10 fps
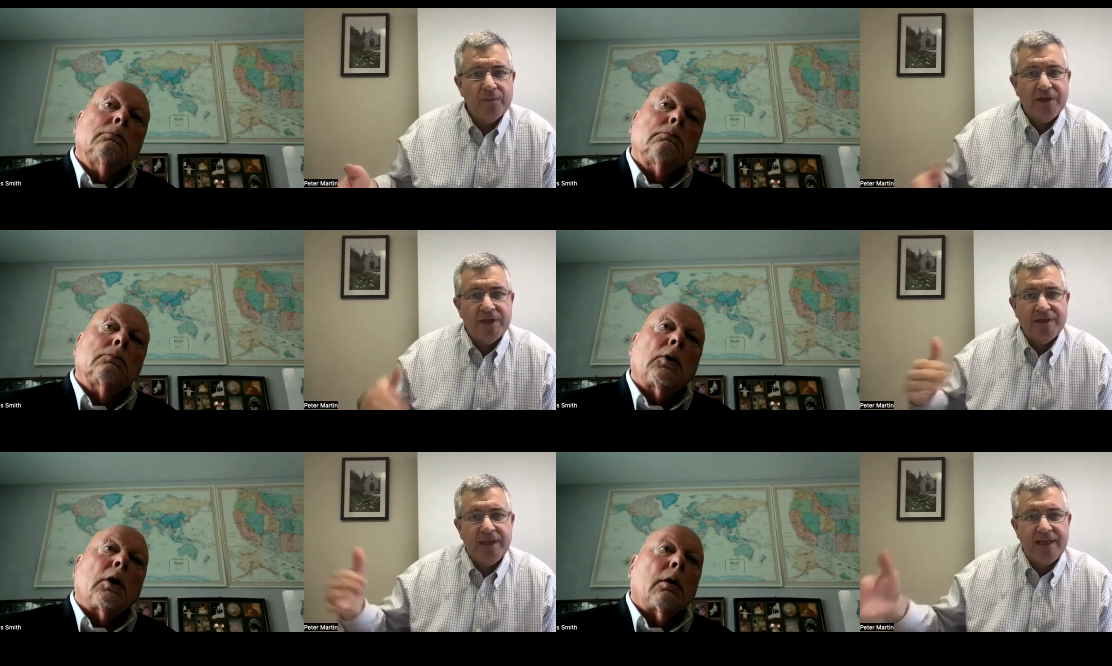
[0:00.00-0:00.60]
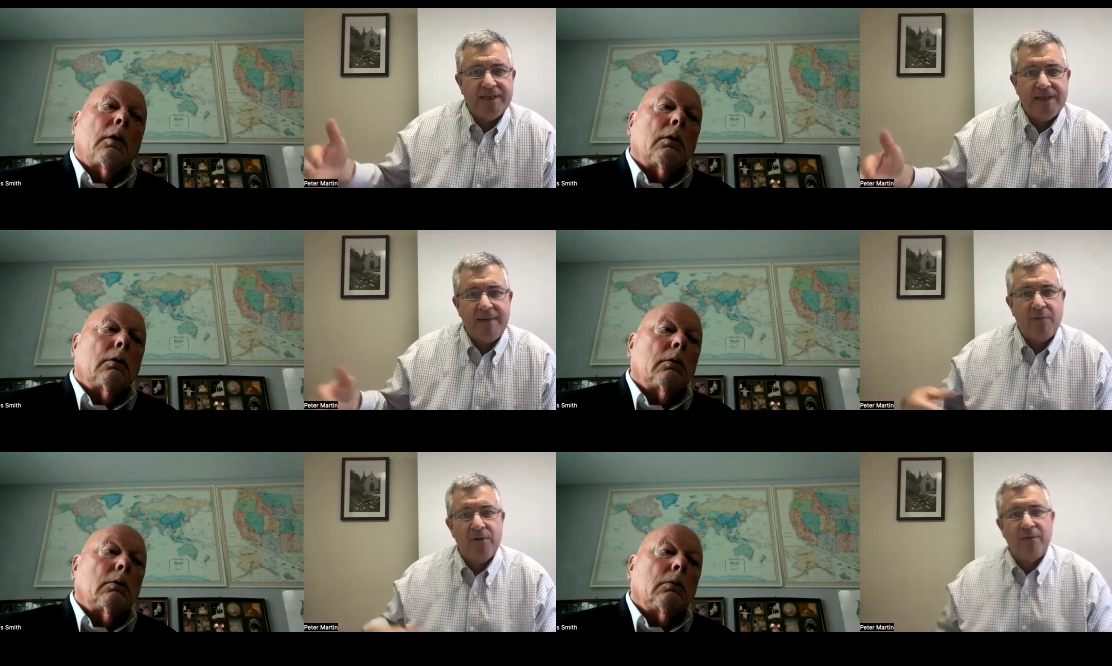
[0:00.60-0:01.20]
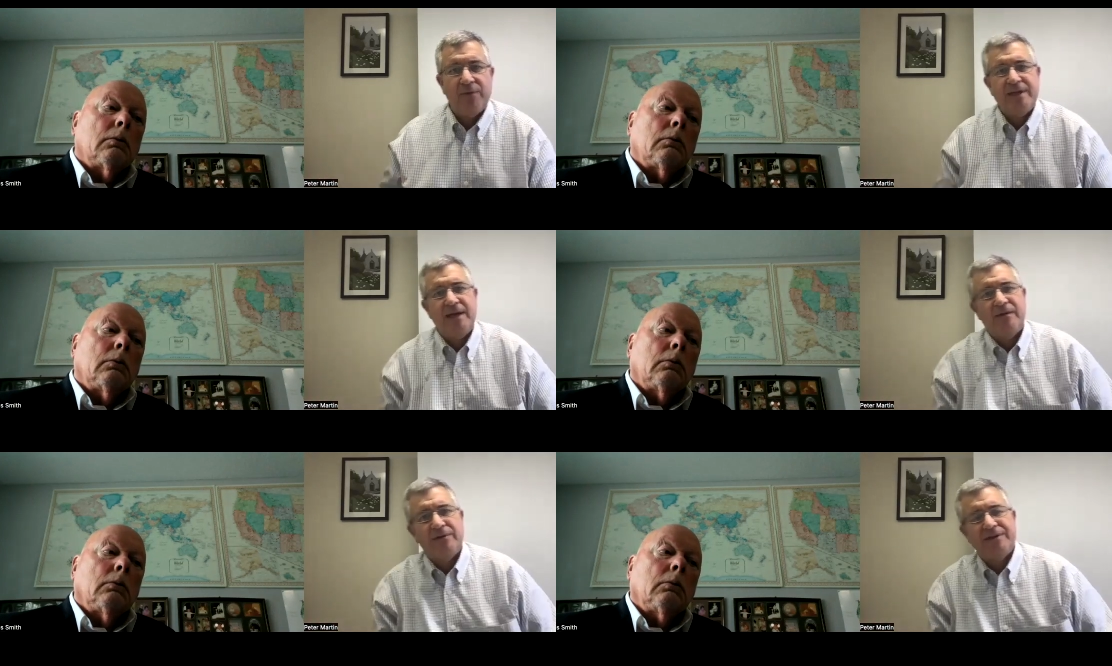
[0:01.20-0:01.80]
Speaker 1: to to get to that point was
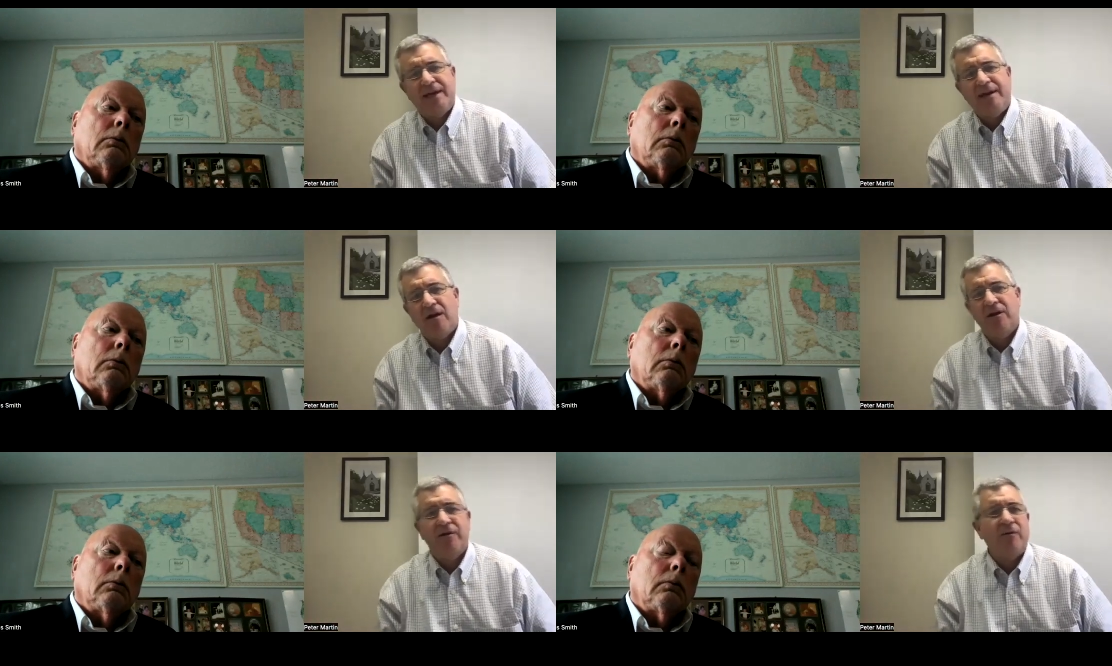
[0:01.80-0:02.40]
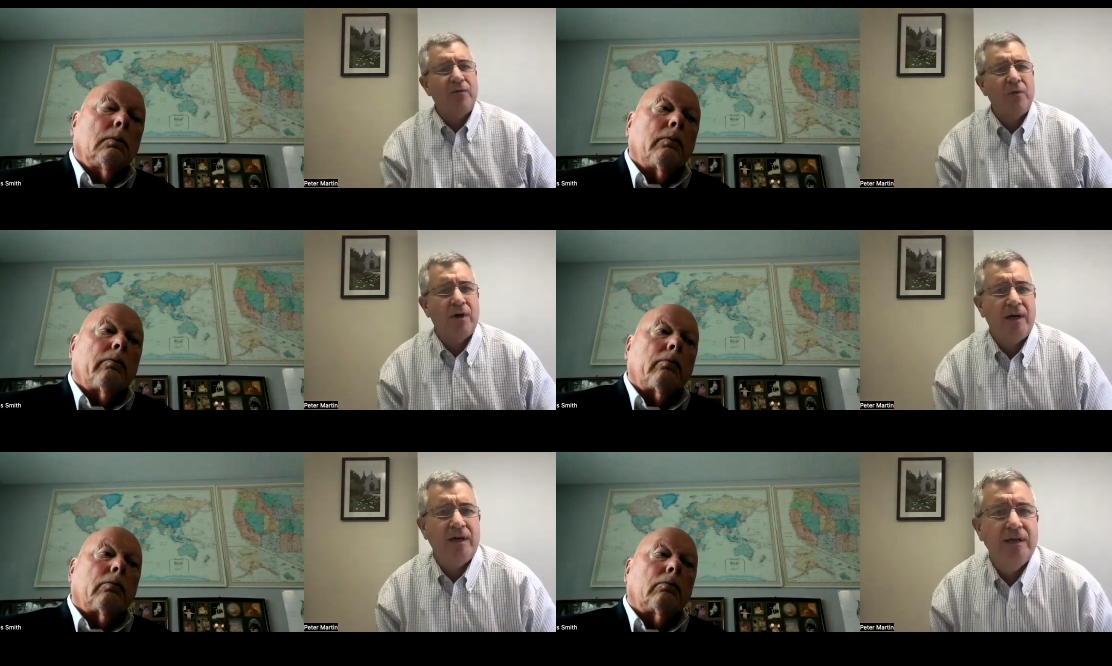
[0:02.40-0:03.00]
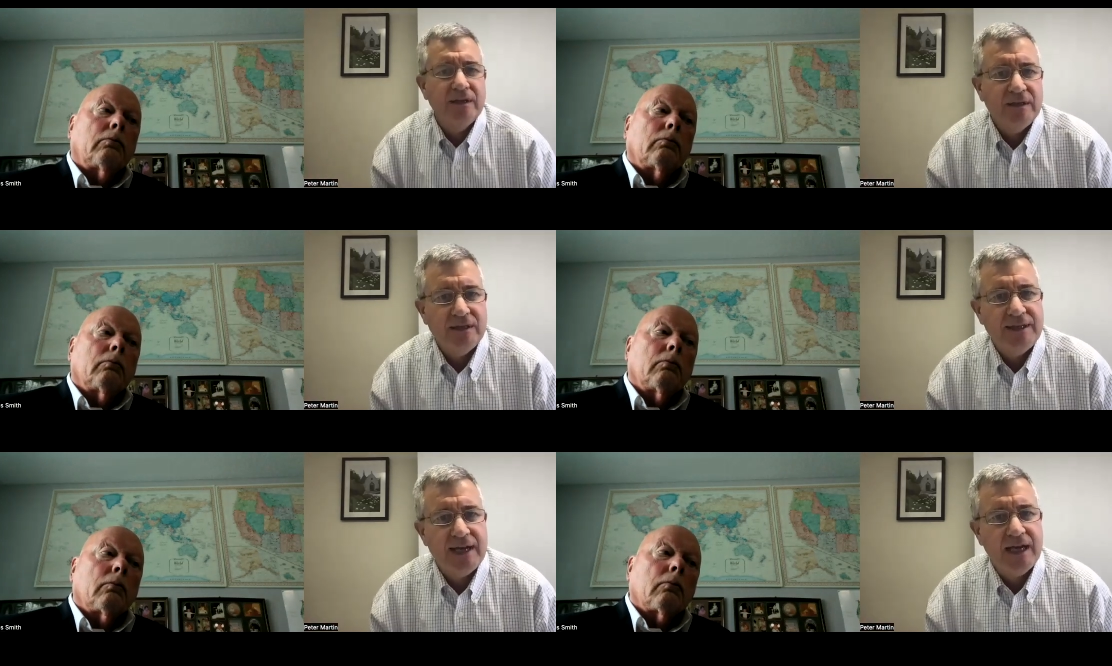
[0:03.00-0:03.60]
that was that hard or, or
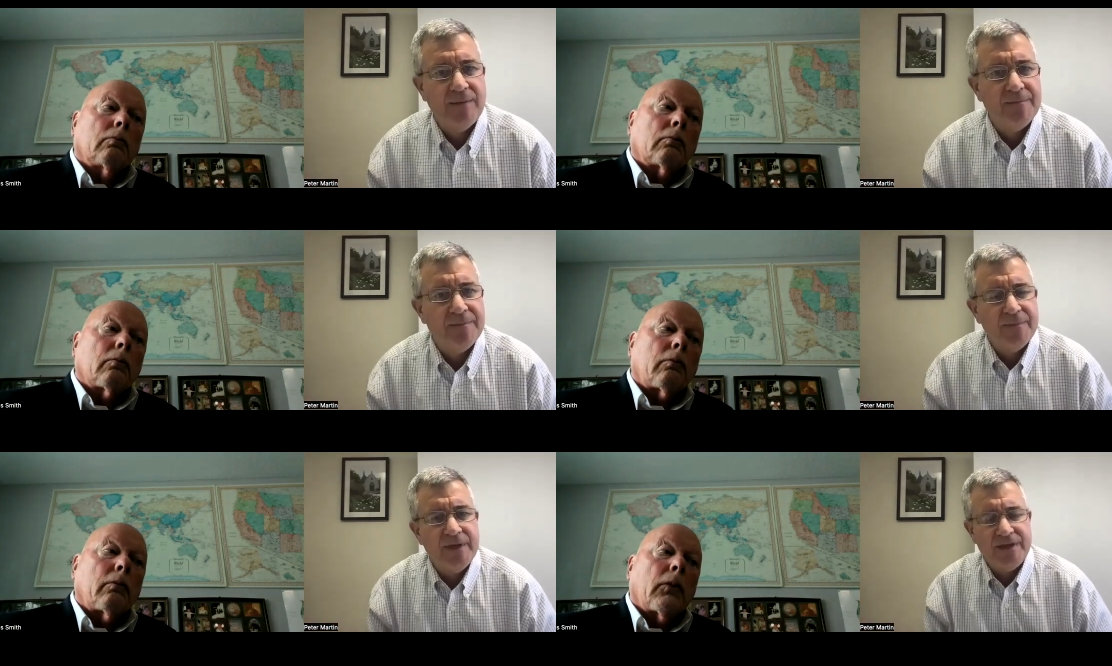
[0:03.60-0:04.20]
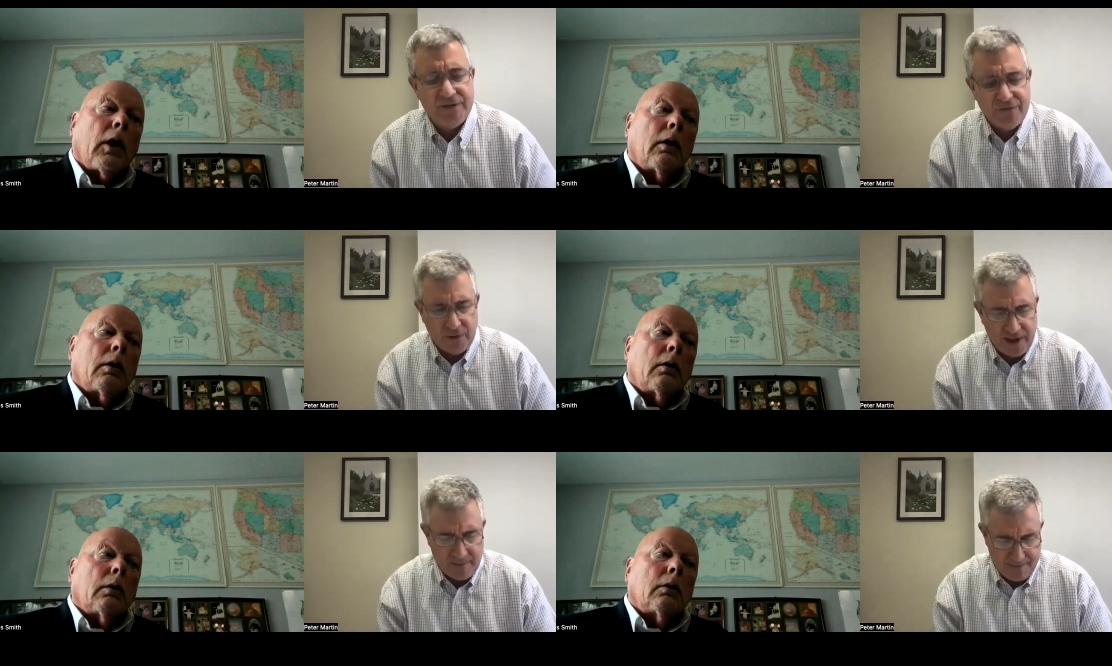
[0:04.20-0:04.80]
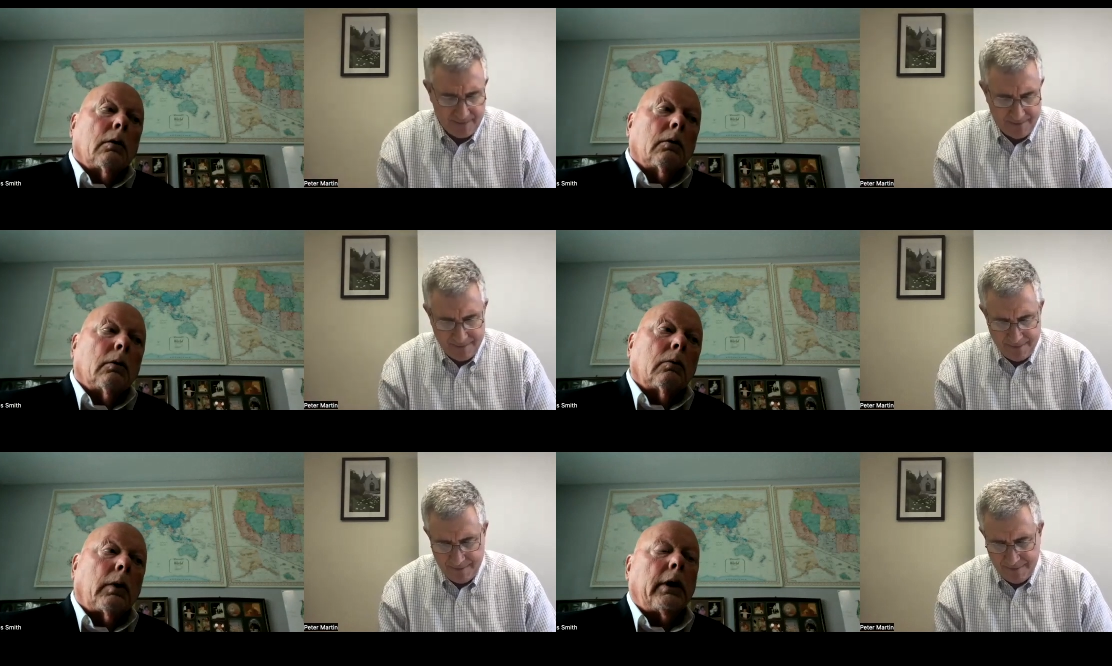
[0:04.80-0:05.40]
did that come easy for you
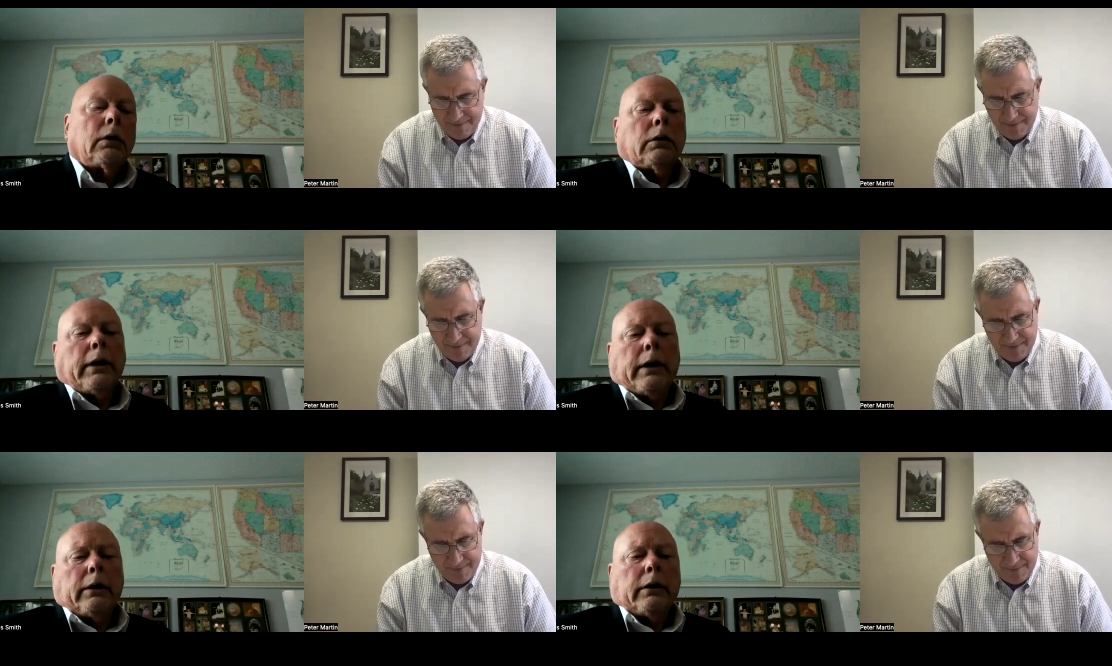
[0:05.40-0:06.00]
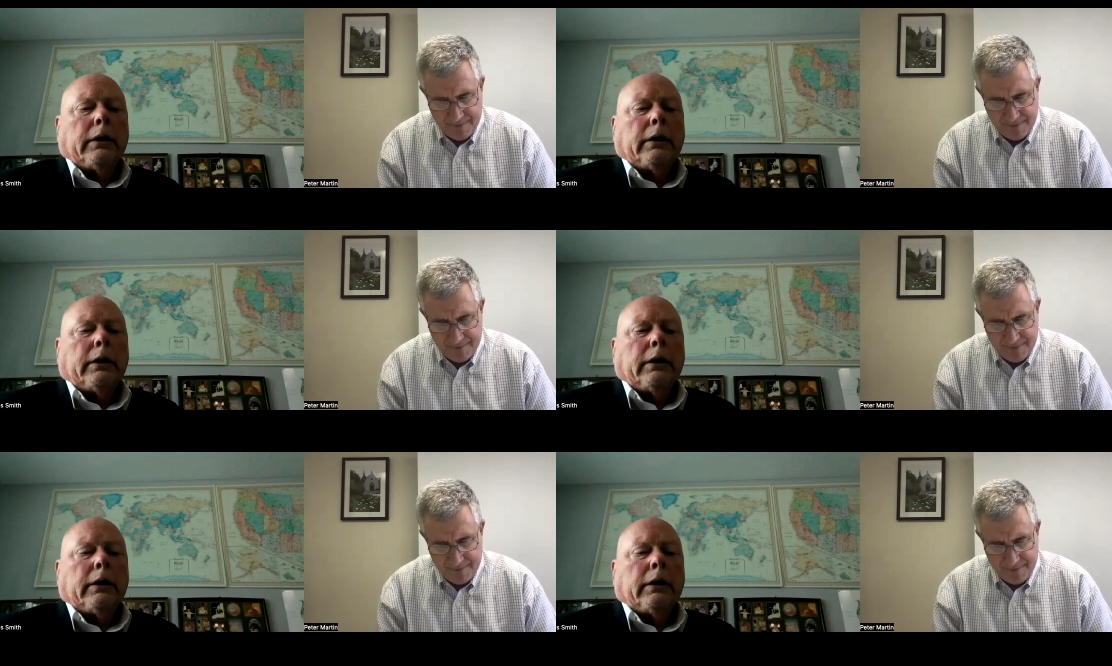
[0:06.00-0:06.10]
well it